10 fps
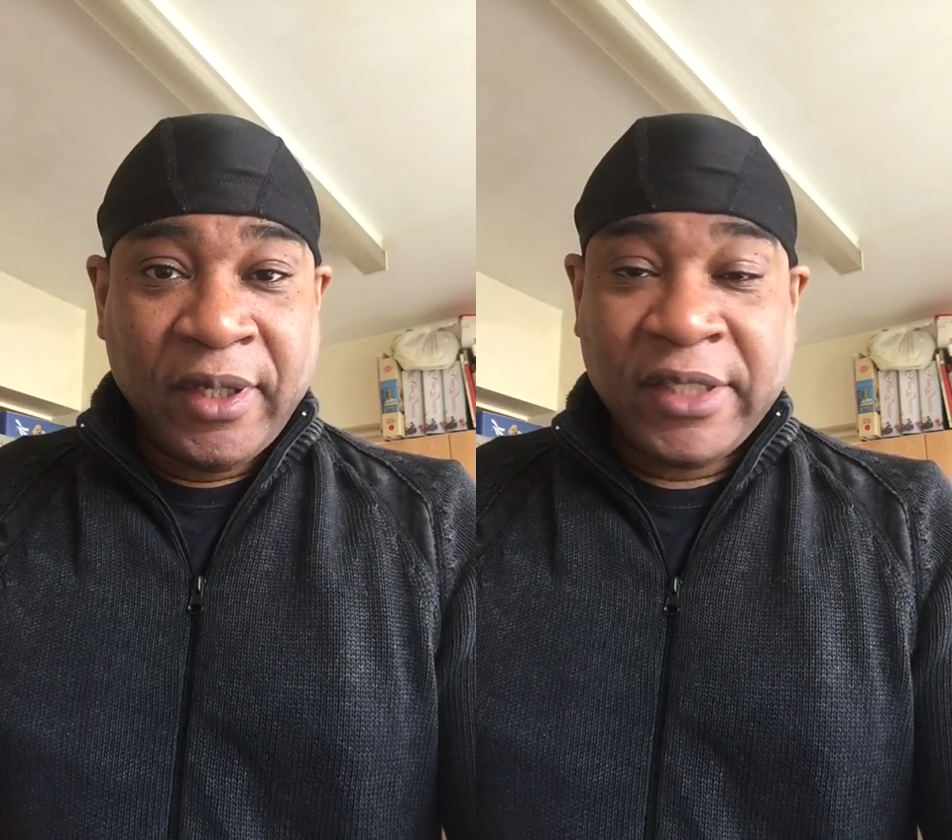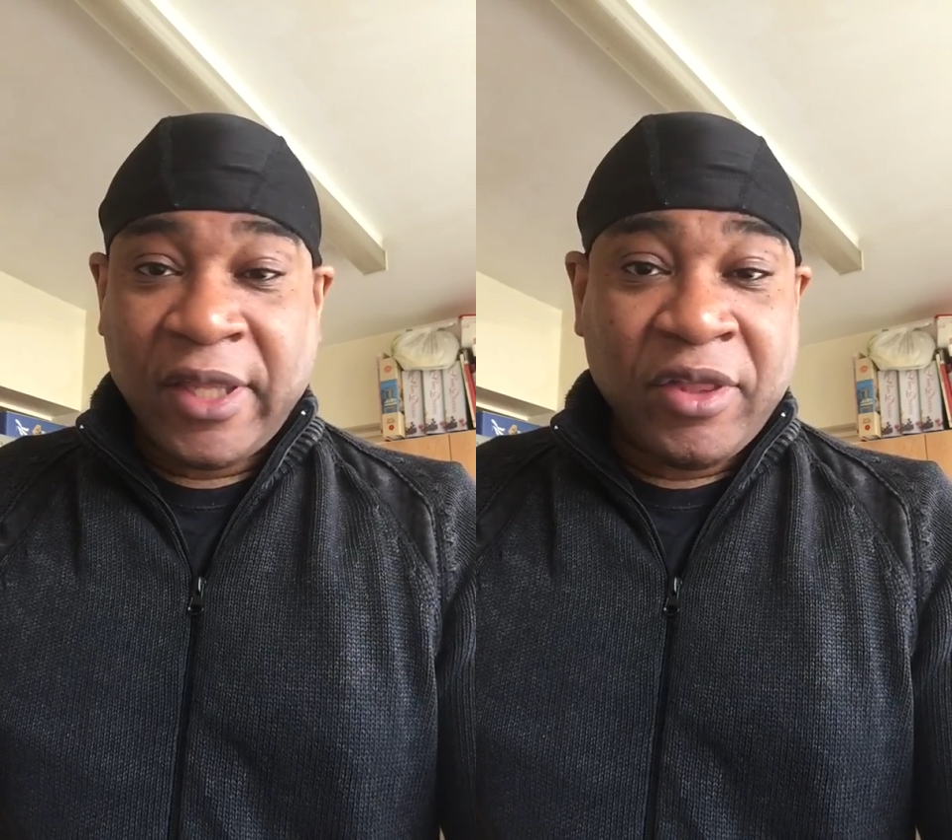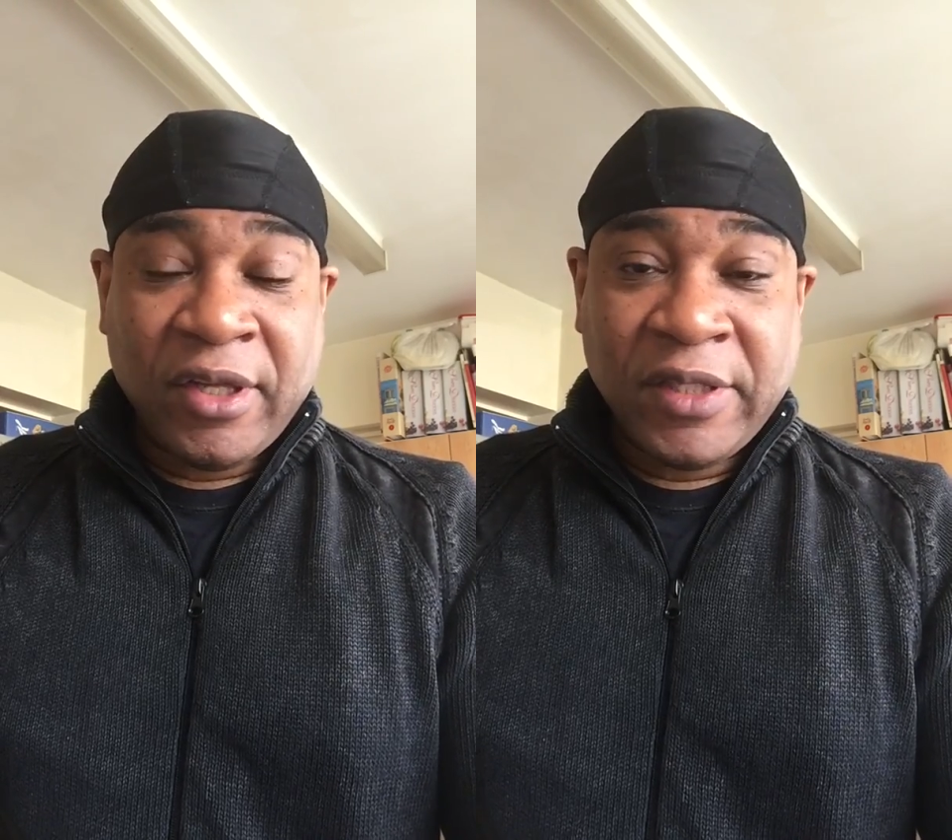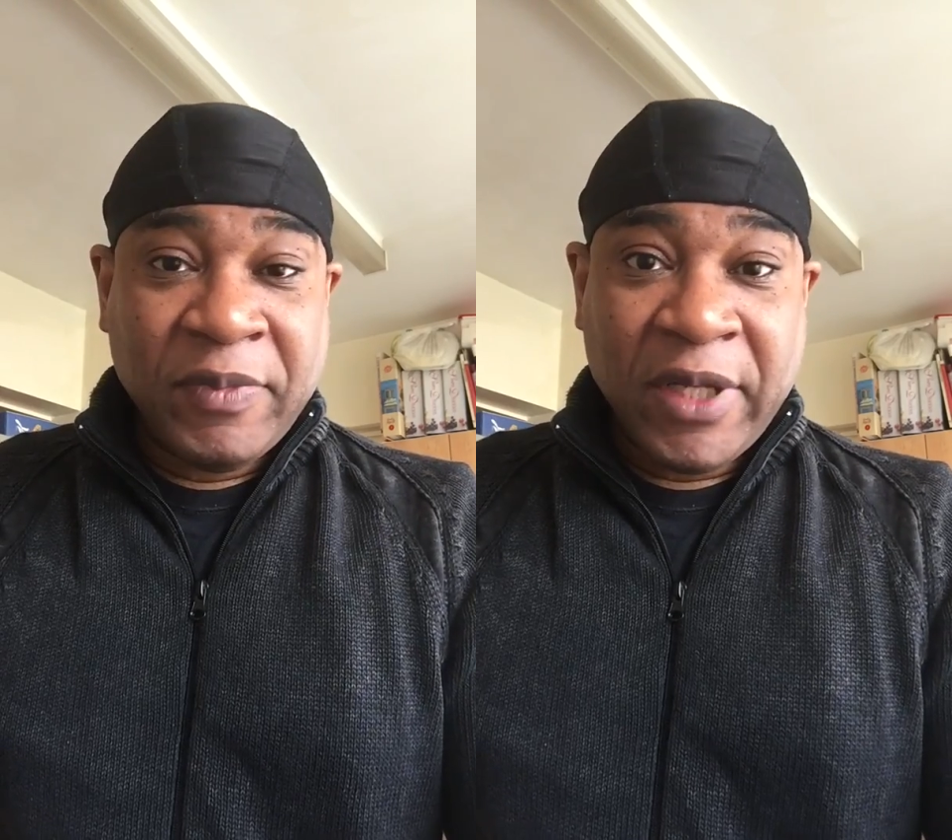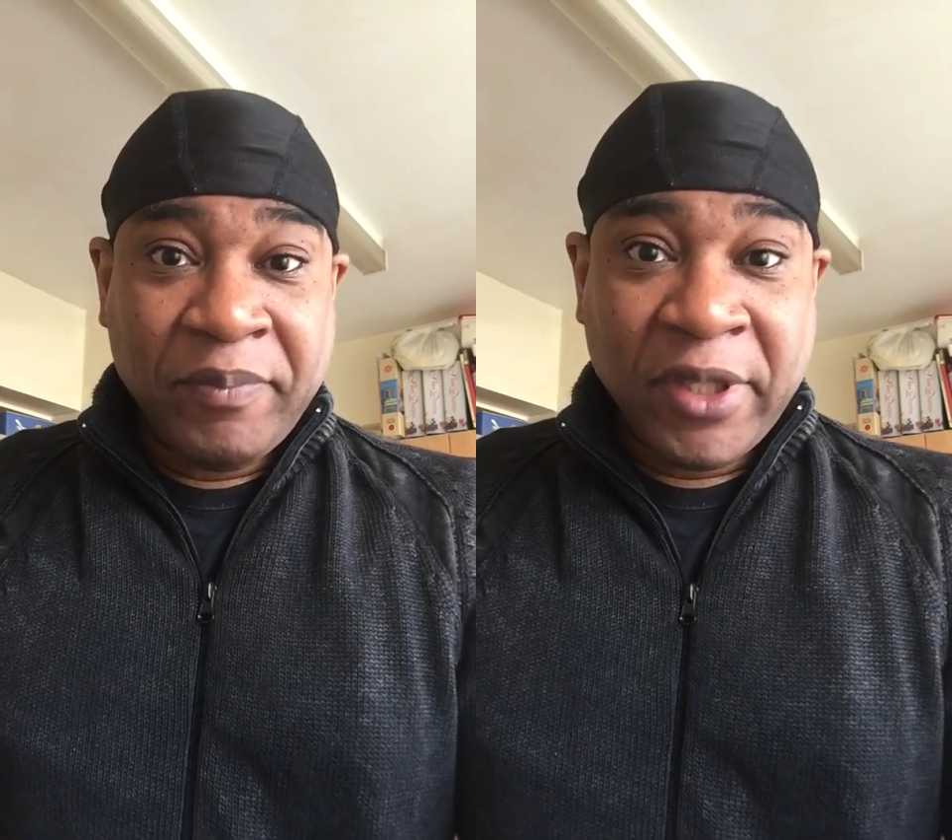
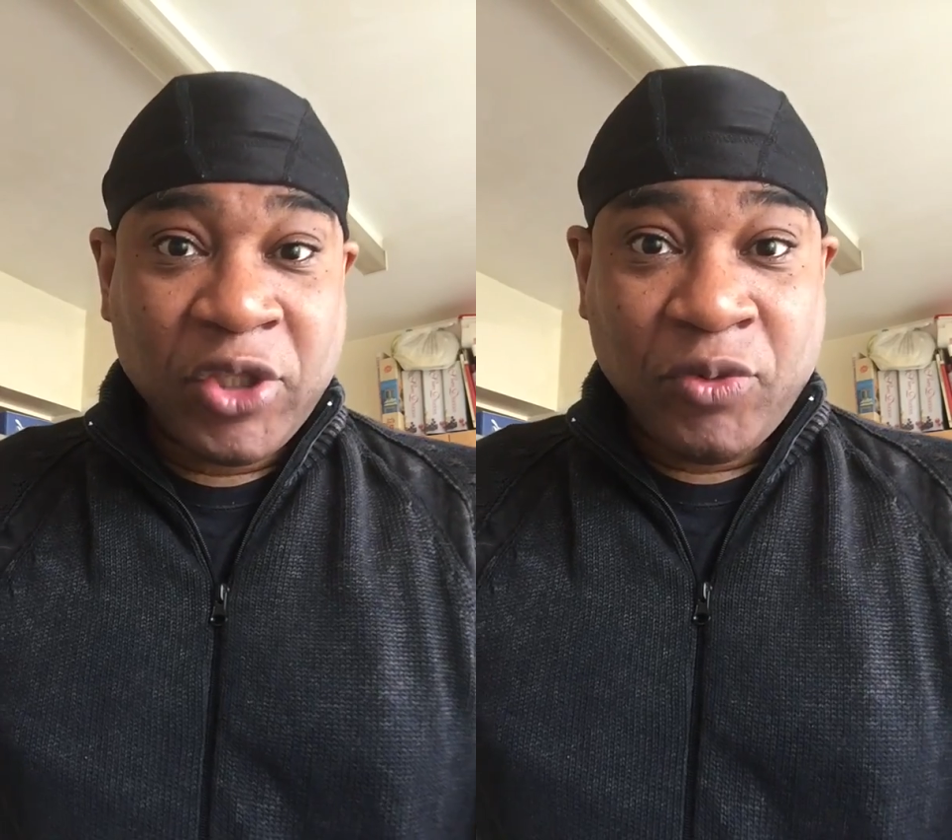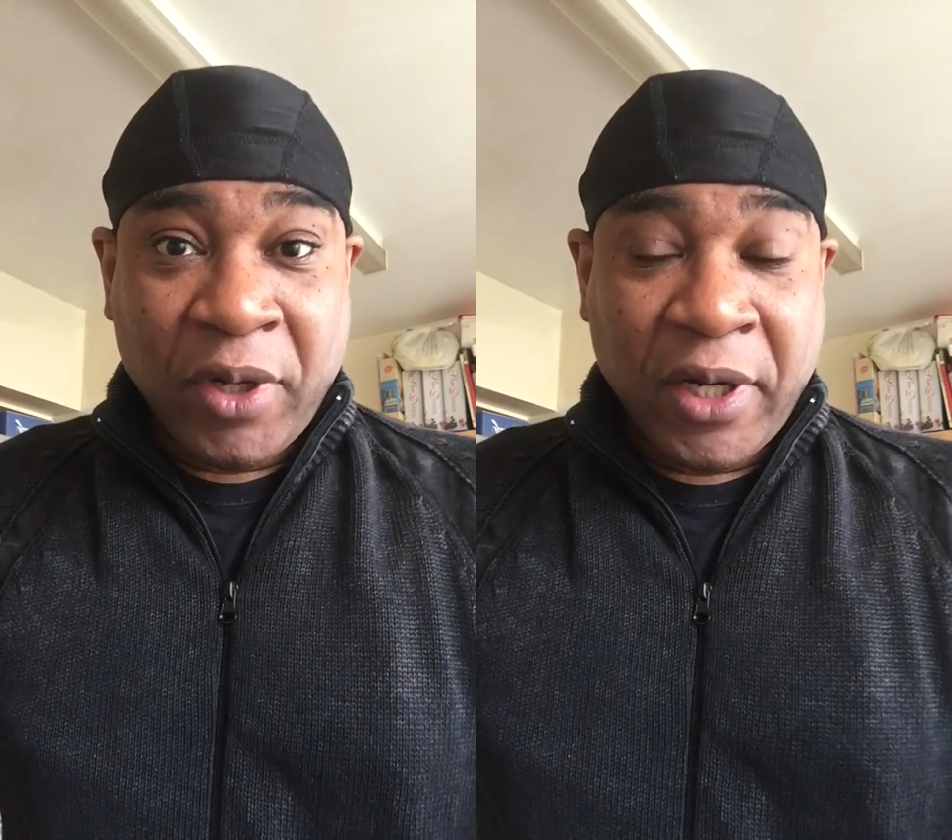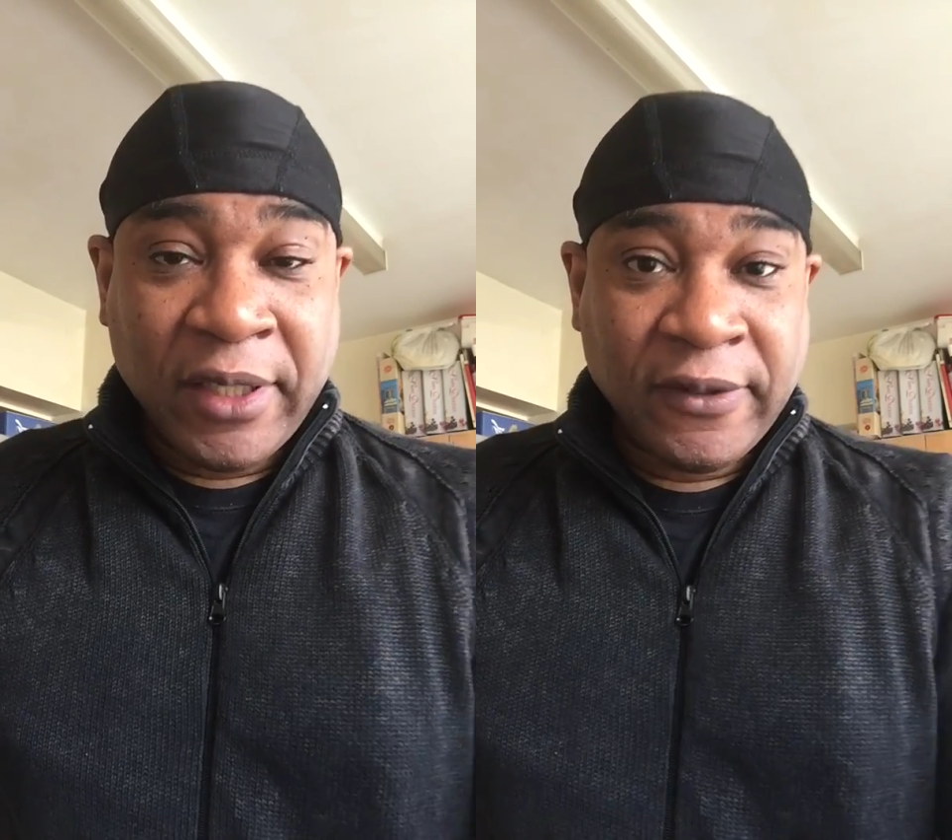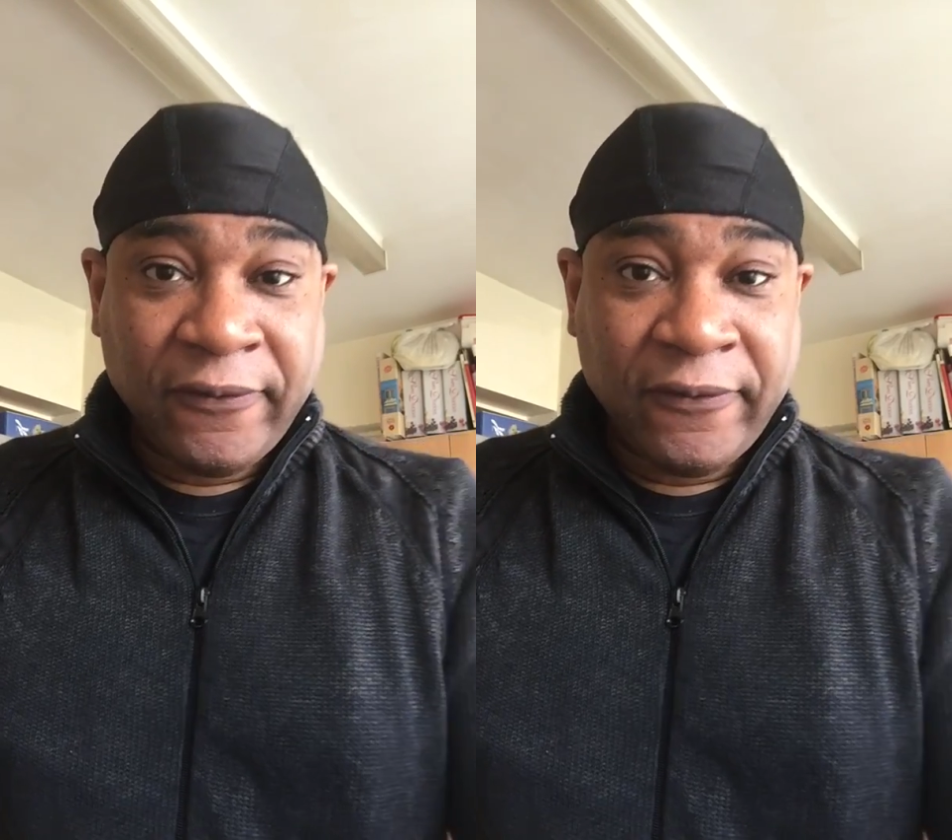30-minute bus ride